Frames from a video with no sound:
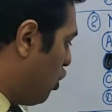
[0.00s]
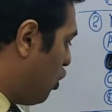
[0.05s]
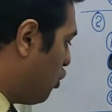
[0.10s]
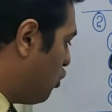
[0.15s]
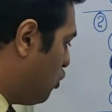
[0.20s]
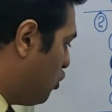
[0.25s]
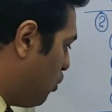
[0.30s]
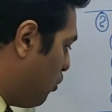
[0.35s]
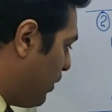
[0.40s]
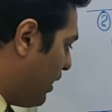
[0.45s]

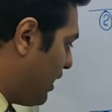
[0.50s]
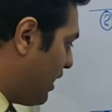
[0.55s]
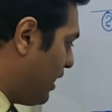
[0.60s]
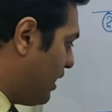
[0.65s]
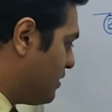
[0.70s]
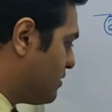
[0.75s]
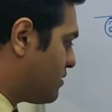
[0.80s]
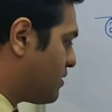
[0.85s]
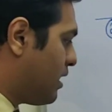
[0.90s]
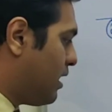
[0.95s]
UV
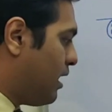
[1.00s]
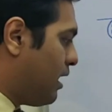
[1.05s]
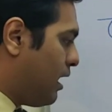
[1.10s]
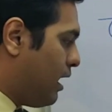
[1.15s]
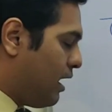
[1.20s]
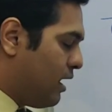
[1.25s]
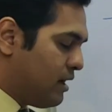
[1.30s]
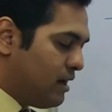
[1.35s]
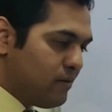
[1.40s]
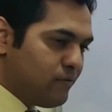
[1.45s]
rays
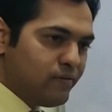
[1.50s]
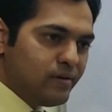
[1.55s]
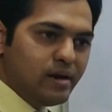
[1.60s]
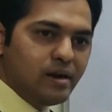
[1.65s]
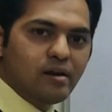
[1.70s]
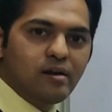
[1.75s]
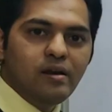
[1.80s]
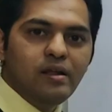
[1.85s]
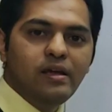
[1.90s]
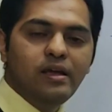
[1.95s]
are
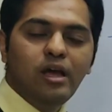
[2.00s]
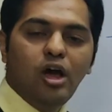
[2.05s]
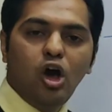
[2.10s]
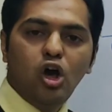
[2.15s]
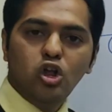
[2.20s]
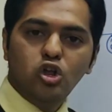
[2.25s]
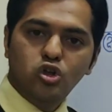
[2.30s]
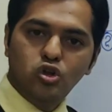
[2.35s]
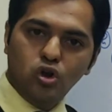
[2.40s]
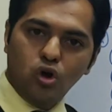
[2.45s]
definitely
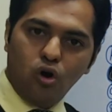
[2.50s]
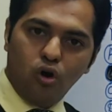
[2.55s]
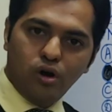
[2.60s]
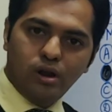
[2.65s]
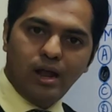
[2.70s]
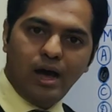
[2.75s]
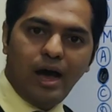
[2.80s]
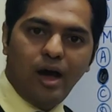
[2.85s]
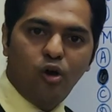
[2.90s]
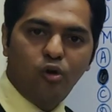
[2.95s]

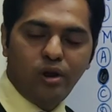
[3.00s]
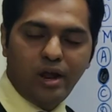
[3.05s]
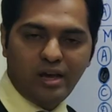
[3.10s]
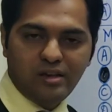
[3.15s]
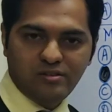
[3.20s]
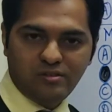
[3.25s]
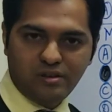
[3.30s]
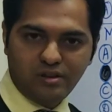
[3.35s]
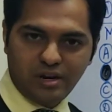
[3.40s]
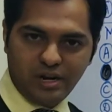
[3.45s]

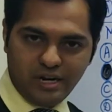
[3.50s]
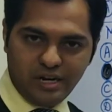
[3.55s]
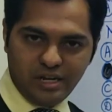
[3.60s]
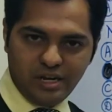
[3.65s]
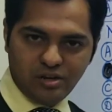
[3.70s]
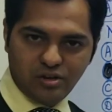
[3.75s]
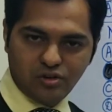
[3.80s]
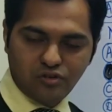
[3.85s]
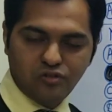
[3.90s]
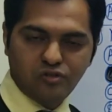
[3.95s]
non-ionizing
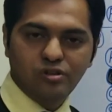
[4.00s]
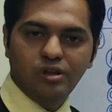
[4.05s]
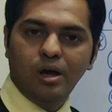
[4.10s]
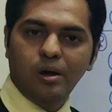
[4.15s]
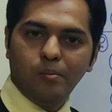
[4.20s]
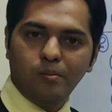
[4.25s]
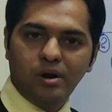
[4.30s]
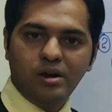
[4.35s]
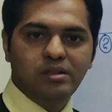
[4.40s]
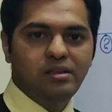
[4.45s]
radiations,
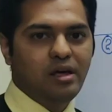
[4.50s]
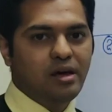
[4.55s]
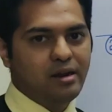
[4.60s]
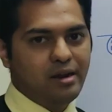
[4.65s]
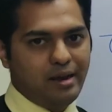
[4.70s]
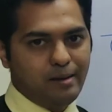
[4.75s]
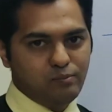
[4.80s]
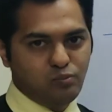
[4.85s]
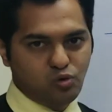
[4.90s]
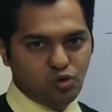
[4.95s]
but they
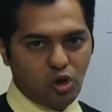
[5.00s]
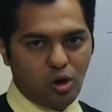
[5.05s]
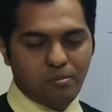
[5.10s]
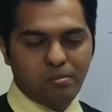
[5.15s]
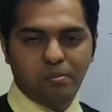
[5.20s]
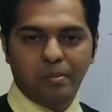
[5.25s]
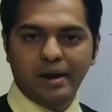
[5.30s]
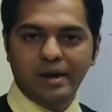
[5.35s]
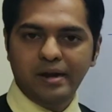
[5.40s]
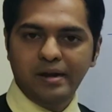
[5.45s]
are
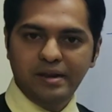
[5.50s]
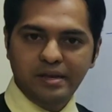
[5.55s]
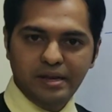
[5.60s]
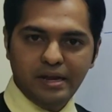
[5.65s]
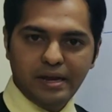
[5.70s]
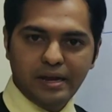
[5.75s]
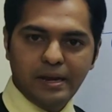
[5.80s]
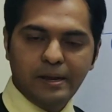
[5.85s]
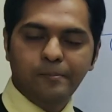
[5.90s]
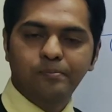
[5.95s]
absorbed by
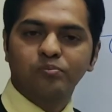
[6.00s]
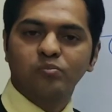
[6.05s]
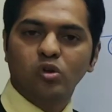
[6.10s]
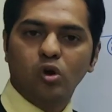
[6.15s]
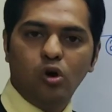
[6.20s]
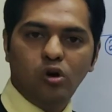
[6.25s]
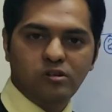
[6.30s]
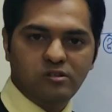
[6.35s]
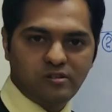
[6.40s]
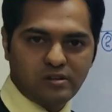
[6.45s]
DNA
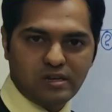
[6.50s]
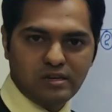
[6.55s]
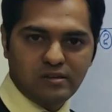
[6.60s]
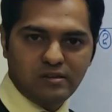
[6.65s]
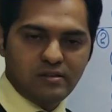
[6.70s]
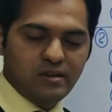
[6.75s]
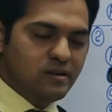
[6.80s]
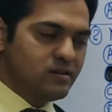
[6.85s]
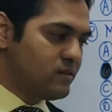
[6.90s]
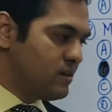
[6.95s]
or skin
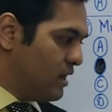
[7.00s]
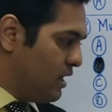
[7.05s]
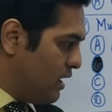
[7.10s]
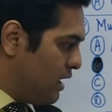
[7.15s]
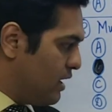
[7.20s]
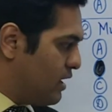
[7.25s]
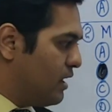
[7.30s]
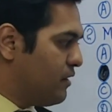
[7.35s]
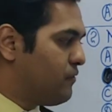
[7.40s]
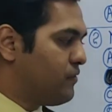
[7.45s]
cells,
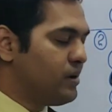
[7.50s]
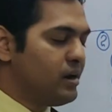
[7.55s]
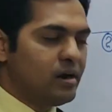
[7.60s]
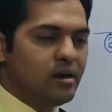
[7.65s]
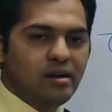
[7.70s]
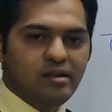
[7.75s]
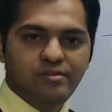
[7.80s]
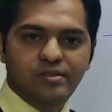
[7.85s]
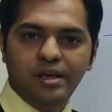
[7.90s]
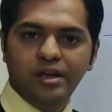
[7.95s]
and
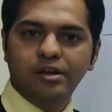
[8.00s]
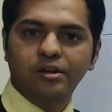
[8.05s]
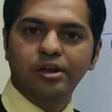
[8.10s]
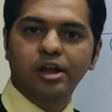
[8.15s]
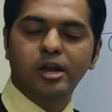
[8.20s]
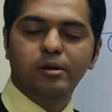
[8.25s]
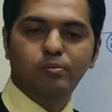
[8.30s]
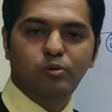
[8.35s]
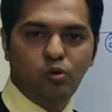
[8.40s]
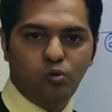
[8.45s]
definitely they
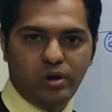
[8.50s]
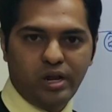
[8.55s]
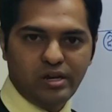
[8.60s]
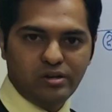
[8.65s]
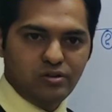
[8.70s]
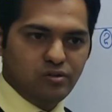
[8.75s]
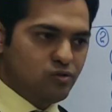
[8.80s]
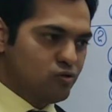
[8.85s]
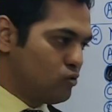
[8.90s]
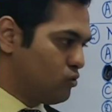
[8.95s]
create
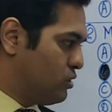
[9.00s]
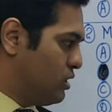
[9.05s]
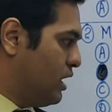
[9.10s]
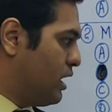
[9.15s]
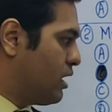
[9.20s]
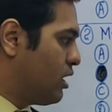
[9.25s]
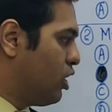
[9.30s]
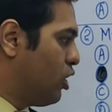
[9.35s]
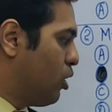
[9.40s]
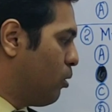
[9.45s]
mutations, so they
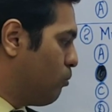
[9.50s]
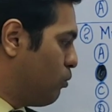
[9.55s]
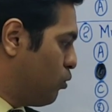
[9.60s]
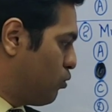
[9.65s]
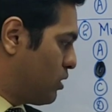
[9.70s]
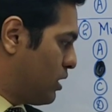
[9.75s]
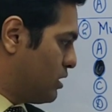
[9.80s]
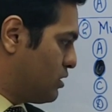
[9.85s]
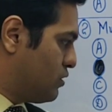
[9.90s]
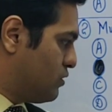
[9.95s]
are
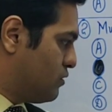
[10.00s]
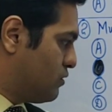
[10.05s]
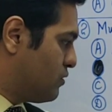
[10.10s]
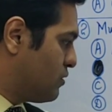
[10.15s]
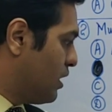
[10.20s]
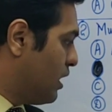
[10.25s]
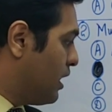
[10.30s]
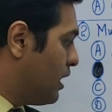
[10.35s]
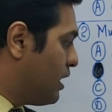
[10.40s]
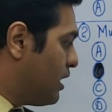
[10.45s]

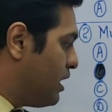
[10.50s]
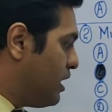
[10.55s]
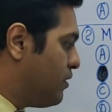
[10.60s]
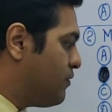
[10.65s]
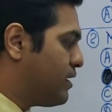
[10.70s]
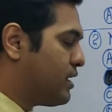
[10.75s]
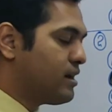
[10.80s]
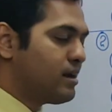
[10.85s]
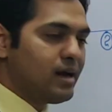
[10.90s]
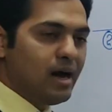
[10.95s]
mutagens.
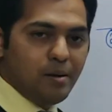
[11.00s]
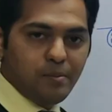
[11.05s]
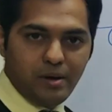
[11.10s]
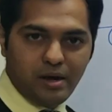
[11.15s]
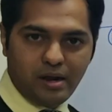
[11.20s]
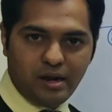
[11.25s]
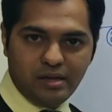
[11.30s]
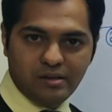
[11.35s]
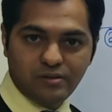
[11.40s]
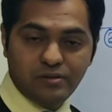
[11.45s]
Even
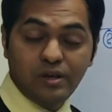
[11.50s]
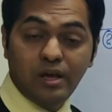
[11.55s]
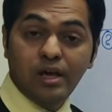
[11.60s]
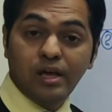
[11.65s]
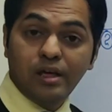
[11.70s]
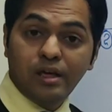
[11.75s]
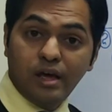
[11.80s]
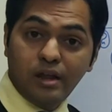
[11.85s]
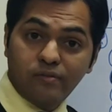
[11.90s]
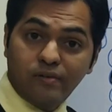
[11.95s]
gamma rays,
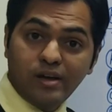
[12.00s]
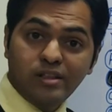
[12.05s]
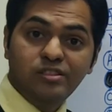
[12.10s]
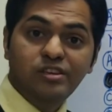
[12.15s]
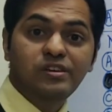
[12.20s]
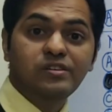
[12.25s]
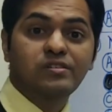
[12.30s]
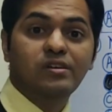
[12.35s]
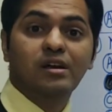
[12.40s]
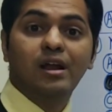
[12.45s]
in fact,
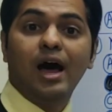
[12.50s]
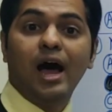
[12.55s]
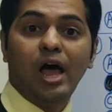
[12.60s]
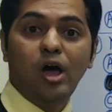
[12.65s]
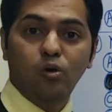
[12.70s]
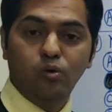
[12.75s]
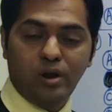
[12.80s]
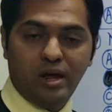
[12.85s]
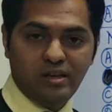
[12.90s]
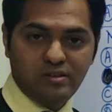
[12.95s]
these are
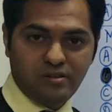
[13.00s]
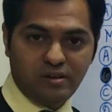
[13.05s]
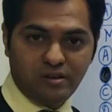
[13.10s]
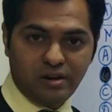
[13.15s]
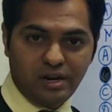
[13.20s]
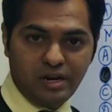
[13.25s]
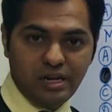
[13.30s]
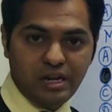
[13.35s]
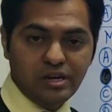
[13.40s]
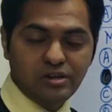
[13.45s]
ionizing
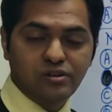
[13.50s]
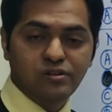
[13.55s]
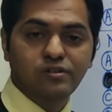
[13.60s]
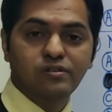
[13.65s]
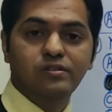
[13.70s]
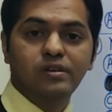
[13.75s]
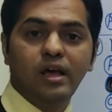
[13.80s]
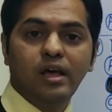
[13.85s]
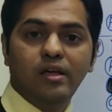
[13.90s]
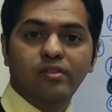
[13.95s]

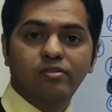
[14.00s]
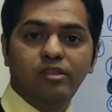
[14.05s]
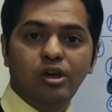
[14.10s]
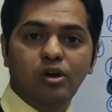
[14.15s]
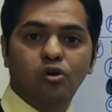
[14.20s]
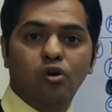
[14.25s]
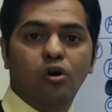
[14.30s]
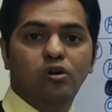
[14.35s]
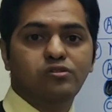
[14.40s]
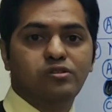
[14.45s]
radiations. They
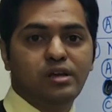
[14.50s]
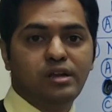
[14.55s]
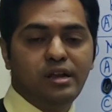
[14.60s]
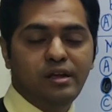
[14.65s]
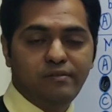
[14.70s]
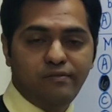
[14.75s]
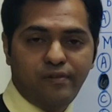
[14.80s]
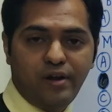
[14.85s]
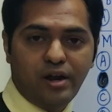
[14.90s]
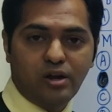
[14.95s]
cause an
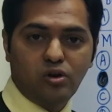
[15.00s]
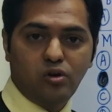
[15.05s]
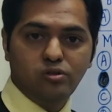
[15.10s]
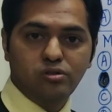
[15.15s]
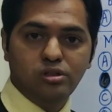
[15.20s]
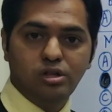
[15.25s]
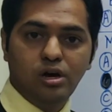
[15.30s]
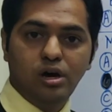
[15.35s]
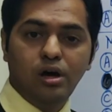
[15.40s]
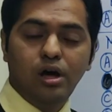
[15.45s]
effect
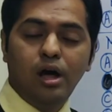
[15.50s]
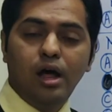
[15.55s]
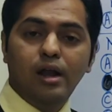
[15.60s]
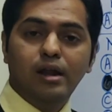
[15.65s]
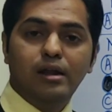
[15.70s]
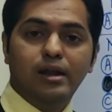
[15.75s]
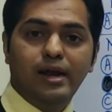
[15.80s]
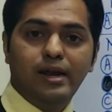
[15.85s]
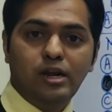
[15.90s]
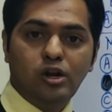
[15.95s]
on the
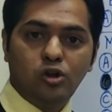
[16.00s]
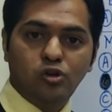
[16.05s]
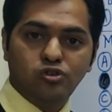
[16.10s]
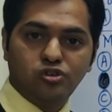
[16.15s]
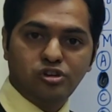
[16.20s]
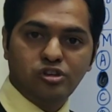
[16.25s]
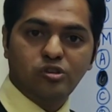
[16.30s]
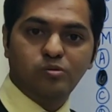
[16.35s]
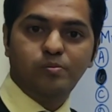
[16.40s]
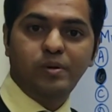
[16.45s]

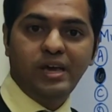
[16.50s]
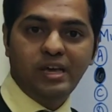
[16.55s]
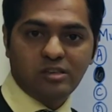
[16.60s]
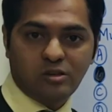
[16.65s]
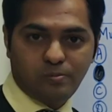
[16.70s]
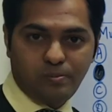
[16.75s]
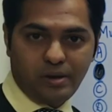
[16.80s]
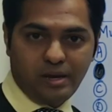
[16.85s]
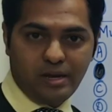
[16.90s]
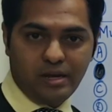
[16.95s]
nitrogenous
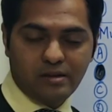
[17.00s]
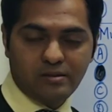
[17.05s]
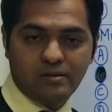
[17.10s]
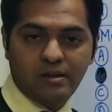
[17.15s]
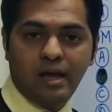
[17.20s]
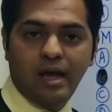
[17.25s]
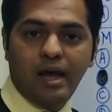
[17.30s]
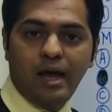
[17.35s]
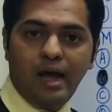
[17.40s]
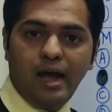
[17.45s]
base
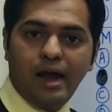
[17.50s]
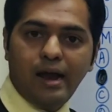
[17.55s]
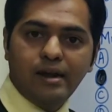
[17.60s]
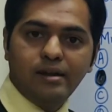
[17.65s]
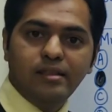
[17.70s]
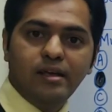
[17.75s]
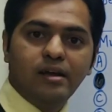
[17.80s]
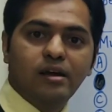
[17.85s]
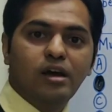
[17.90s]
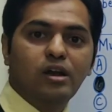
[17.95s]
pairs
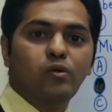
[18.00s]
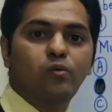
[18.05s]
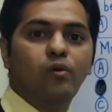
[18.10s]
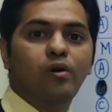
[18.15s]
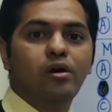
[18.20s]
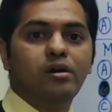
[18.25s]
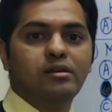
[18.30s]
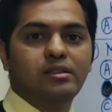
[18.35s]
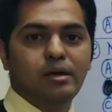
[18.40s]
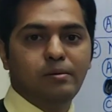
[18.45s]
and they
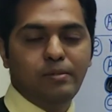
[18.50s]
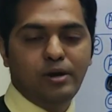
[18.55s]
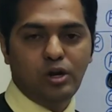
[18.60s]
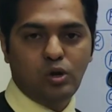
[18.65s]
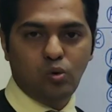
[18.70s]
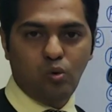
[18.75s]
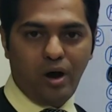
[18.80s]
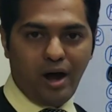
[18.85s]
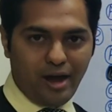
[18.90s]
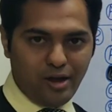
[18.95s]
convert them
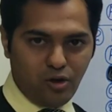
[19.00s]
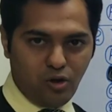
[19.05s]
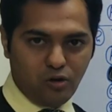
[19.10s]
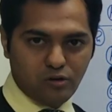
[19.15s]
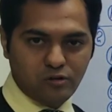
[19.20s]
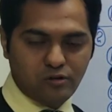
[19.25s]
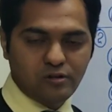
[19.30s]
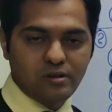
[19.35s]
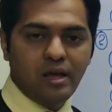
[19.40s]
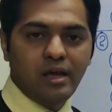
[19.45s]
into
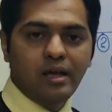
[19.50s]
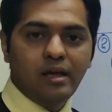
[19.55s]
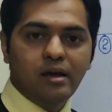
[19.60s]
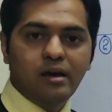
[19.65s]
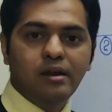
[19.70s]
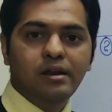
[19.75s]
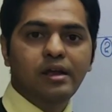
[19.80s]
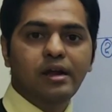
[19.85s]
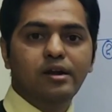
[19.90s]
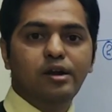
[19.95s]
ions,
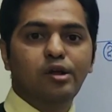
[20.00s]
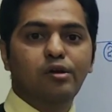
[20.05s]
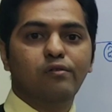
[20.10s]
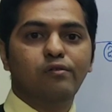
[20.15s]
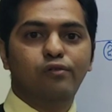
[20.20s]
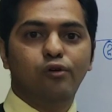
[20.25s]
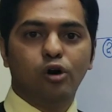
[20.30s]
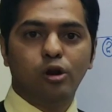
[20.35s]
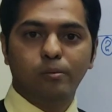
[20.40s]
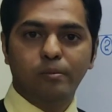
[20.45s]
creating
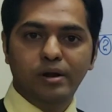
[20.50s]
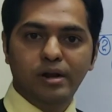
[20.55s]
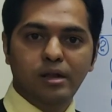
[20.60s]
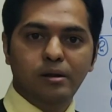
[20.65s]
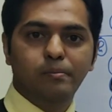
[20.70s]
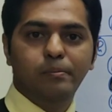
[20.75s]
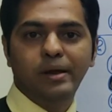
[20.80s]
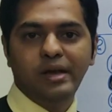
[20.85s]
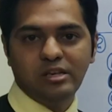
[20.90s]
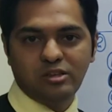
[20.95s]

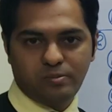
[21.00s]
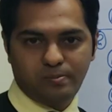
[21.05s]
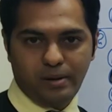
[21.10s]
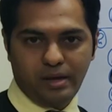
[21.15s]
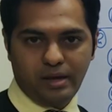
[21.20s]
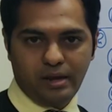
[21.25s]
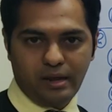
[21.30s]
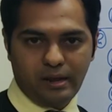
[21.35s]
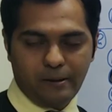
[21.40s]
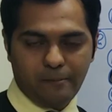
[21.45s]
forbidden base
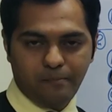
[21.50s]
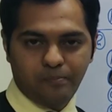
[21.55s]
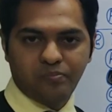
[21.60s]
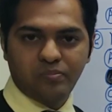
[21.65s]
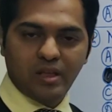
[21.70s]
pairing.